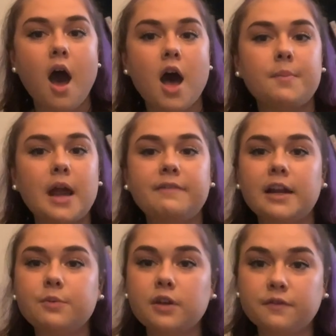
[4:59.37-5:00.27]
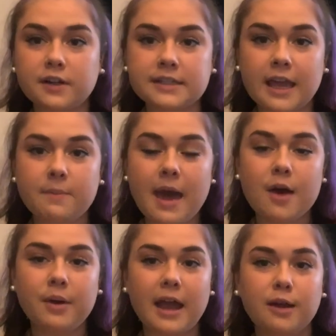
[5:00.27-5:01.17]
I read it when it first came
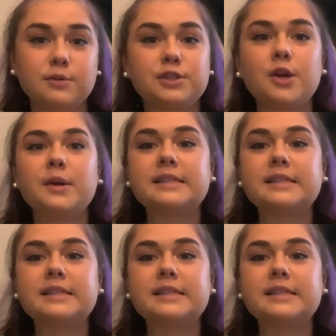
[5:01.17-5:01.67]
out and I was so